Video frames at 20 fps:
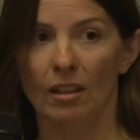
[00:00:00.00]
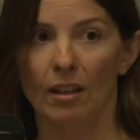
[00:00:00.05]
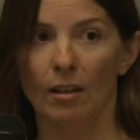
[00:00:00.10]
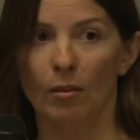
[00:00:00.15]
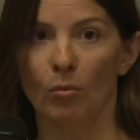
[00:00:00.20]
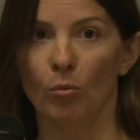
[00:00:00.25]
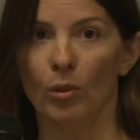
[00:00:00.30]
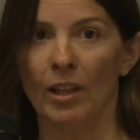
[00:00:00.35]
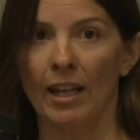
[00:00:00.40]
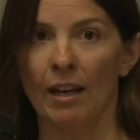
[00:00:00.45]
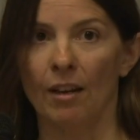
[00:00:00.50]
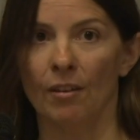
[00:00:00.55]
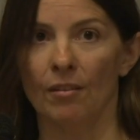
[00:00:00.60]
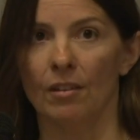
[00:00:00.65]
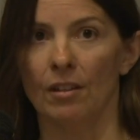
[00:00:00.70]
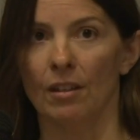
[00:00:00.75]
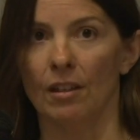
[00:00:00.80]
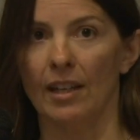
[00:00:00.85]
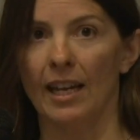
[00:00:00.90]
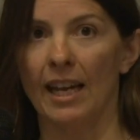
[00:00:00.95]

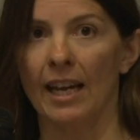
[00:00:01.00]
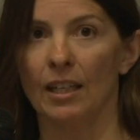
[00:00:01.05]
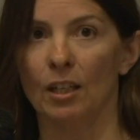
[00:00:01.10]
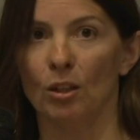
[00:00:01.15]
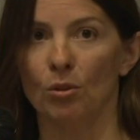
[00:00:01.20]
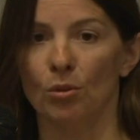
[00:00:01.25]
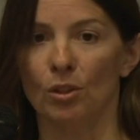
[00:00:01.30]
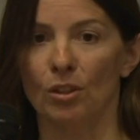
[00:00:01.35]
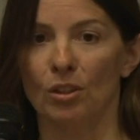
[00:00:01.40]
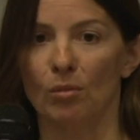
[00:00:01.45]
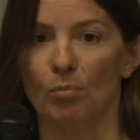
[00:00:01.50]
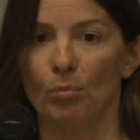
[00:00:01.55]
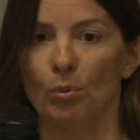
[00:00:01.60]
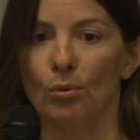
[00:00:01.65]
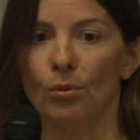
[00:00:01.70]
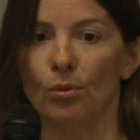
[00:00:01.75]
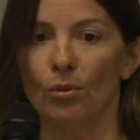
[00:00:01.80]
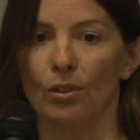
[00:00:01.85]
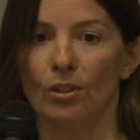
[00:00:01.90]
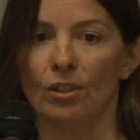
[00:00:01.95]
without the adequate
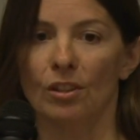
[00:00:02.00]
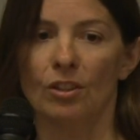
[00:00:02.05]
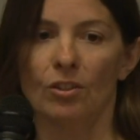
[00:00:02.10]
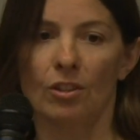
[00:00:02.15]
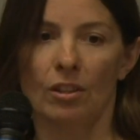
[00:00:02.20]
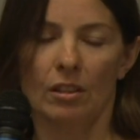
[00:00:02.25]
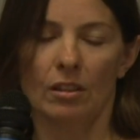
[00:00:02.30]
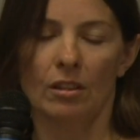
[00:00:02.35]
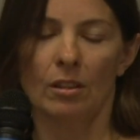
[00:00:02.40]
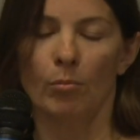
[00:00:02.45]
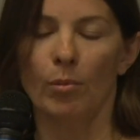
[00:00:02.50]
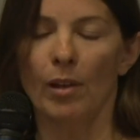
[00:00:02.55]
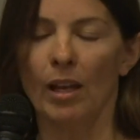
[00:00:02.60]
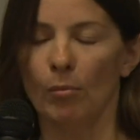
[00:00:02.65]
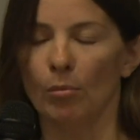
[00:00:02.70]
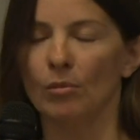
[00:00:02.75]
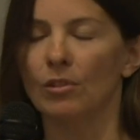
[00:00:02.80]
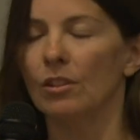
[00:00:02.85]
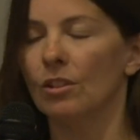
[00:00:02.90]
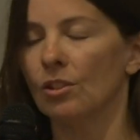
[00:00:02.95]
support to be
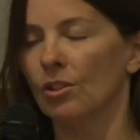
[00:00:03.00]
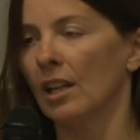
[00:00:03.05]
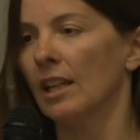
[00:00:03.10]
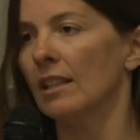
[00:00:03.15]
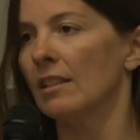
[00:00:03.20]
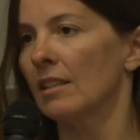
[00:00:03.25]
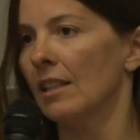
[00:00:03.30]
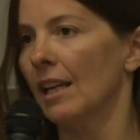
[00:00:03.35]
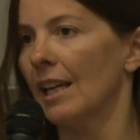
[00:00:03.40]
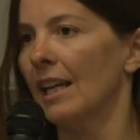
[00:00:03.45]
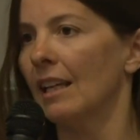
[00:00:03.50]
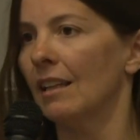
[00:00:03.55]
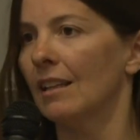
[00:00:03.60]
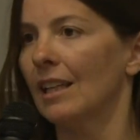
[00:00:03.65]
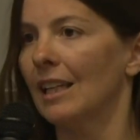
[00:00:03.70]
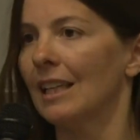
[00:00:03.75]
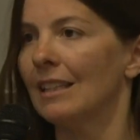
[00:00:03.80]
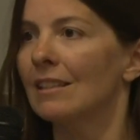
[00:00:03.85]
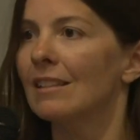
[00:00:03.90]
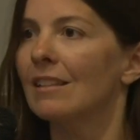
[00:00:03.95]
able to translate
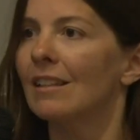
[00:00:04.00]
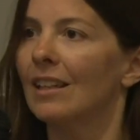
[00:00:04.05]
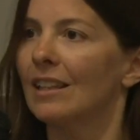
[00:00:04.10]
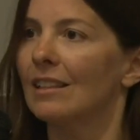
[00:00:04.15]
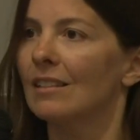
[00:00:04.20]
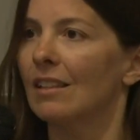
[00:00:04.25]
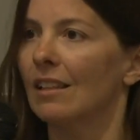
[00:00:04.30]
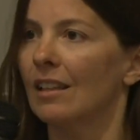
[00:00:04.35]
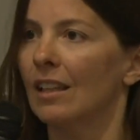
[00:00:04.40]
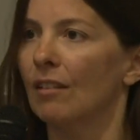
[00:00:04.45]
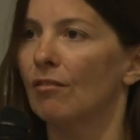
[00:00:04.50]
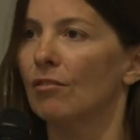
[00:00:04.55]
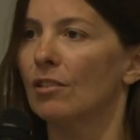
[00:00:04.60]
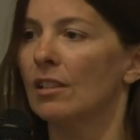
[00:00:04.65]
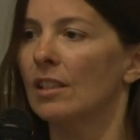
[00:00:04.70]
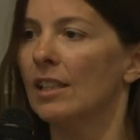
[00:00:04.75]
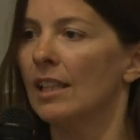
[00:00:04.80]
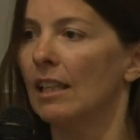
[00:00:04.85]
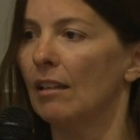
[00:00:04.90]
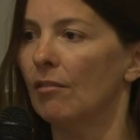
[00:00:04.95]
the insights that they've
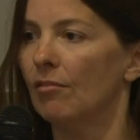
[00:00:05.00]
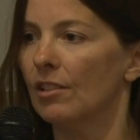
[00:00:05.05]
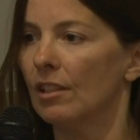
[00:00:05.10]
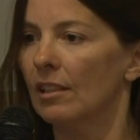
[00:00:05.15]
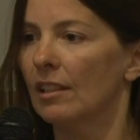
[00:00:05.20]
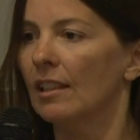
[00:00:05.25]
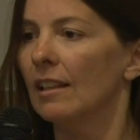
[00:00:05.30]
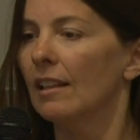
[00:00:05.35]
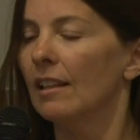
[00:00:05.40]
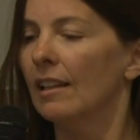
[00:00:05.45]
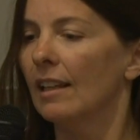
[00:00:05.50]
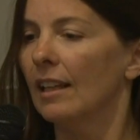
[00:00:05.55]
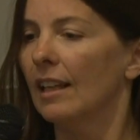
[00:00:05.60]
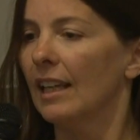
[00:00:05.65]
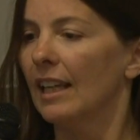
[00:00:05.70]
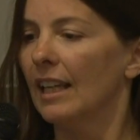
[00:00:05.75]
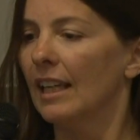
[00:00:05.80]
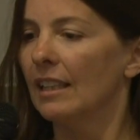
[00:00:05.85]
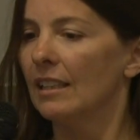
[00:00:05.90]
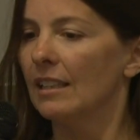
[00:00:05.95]
received
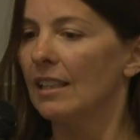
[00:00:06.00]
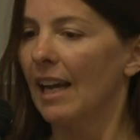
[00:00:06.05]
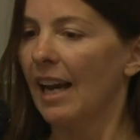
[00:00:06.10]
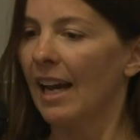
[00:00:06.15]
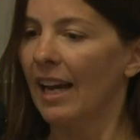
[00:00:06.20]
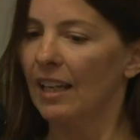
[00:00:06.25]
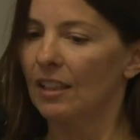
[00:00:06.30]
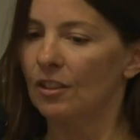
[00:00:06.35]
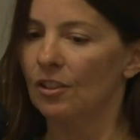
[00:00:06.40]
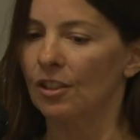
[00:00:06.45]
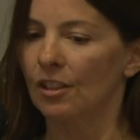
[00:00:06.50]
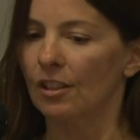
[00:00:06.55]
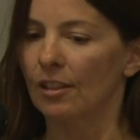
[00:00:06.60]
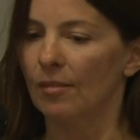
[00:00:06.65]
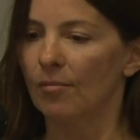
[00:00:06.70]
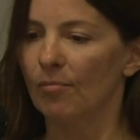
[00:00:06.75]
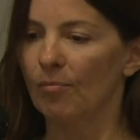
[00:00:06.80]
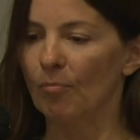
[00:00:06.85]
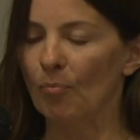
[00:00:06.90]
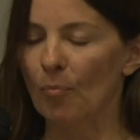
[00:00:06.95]
into
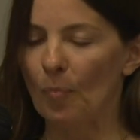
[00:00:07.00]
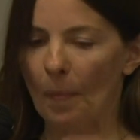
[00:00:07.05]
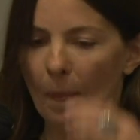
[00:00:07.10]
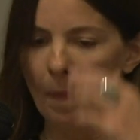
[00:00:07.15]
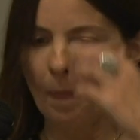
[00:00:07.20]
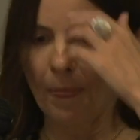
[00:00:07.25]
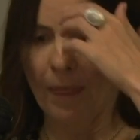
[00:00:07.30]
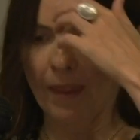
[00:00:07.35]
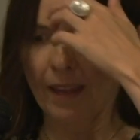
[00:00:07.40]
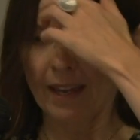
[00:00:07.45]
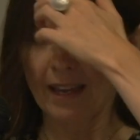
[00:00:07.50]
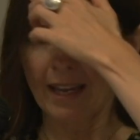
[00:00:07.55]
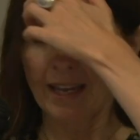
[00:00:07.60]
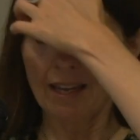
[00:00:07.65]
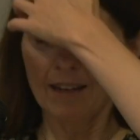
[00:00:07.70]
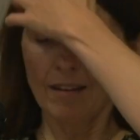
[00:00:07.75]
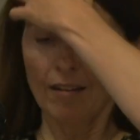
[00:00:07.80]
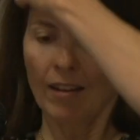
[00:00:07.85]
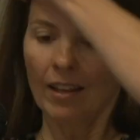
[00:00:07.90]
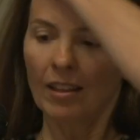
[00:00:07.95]
action.
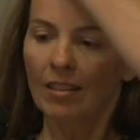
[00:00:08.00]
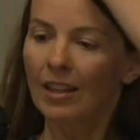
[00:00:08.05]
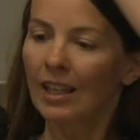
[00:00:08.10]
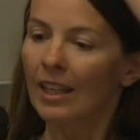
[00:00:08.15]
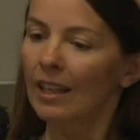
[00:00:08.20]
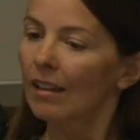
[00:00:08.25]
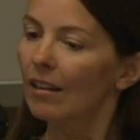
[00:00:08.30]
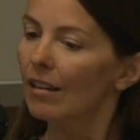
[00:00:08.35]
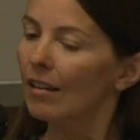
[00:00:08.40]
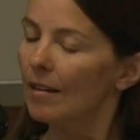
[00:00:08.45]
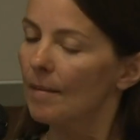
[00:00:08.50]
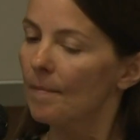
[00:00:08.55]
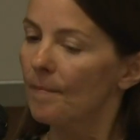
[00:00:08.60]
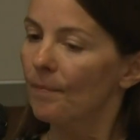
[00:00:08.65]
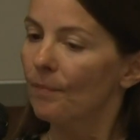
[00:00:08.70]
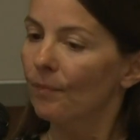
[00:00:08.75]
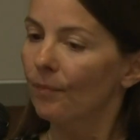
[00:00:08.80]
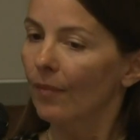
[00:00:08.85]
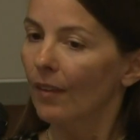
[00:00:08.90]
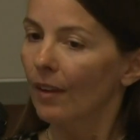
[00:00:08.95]
And I think,
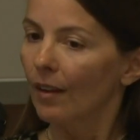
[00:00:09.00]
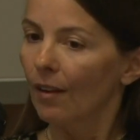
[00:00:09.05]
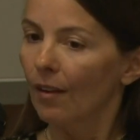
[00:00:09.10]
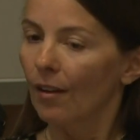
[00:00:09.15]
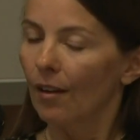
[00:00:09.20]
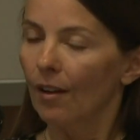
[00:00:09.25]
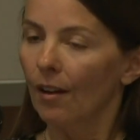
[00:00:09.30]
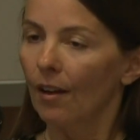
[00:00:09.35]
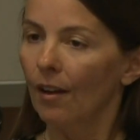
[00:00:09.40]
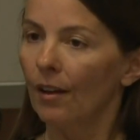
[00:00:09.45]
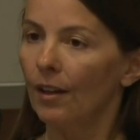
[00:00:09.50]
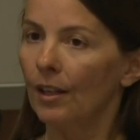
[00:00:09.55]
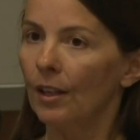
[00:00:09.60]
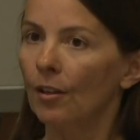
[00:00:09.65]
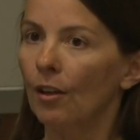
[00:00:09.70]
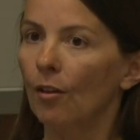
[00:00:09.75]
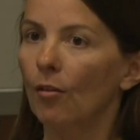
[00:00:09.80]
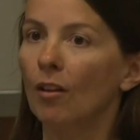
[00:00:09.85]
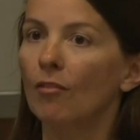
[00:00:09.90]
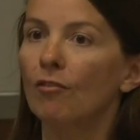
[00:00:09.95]

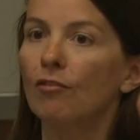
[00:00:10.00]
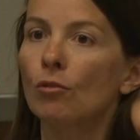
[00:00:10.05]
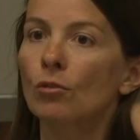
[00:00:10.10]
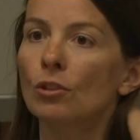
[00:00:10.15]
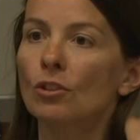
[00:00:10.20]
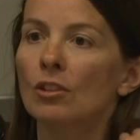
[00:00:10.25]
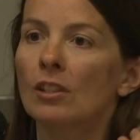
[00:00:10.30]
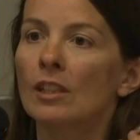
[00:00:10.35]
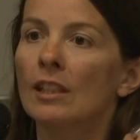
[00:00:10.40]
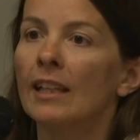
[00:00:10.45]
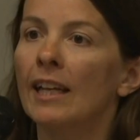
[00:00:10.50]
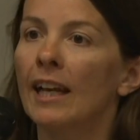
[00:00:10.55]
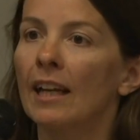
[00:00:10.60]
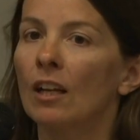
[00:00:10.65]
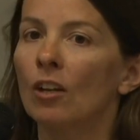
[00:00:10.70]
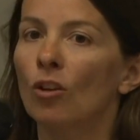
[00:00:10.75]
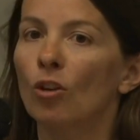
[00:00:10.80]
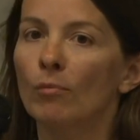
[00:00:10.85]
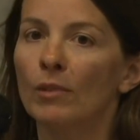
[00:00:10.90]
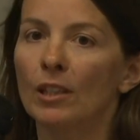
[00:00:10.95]
unfortunately, the
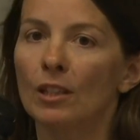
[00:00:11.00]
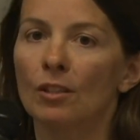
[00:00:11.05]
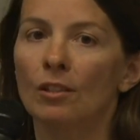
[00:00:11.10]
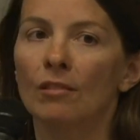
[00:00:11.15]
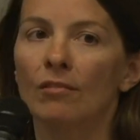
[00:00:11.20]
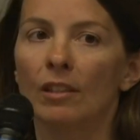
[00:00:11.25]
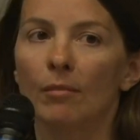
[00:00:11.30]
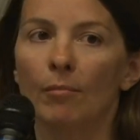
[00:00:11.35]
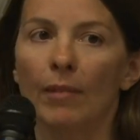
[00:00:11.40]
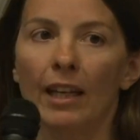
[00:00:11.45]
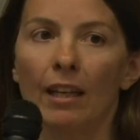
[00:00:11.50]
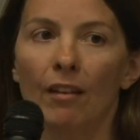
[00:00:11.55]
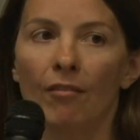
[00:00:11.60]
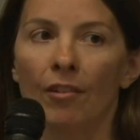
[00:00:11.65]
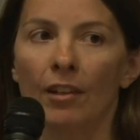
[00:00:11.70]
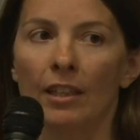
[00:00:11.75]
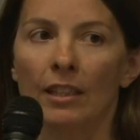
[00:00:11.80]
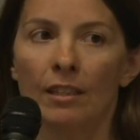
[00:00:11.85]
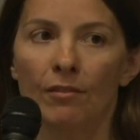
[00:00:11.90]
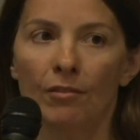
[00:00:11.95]
economics of it make it
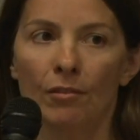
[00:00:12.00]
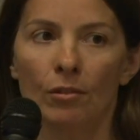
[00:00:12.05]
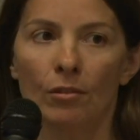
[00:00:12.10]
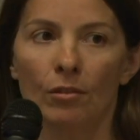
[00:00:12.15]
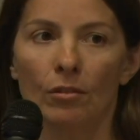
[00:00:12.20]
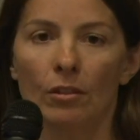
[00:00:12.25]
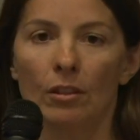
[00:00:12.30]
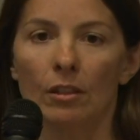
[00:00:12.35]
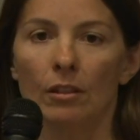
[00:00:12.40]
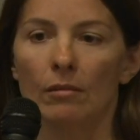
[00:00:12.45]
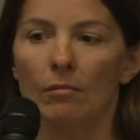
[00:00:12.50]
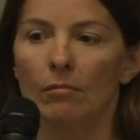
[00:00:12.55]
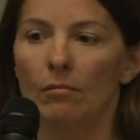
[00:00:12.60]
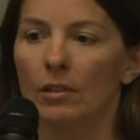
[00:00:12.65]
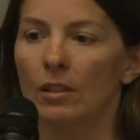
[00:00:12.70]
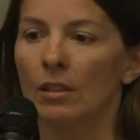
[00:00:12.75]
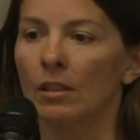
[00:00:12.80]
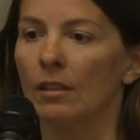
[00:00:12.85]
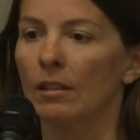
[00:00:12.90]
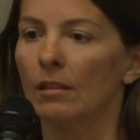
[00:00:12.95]
very difficult
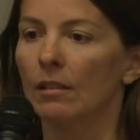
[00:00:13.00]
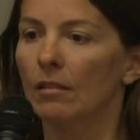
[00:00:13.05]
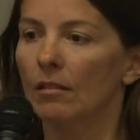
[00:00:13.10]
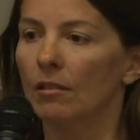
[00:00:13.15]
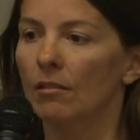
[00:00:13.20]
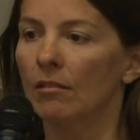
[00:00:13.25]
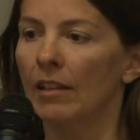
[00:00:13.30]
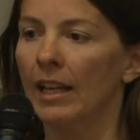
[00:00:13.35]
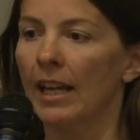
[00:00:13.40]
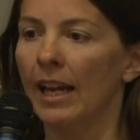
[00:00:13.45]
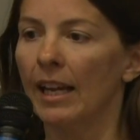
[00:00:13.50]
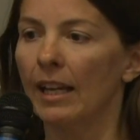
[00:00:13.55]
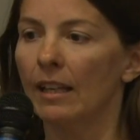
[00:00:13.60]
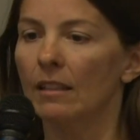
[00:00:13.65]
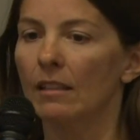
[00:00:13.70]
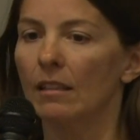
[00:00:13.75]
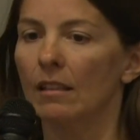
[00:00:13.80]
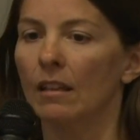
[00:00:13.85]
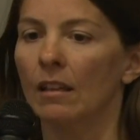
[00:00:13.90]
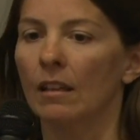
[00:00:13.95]
to
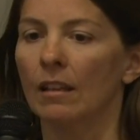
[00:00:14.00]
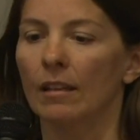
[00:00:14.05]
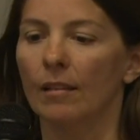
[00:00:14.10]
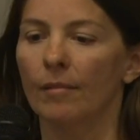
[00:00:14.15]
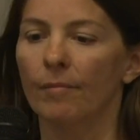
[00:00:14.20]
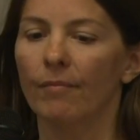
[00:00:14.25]
create a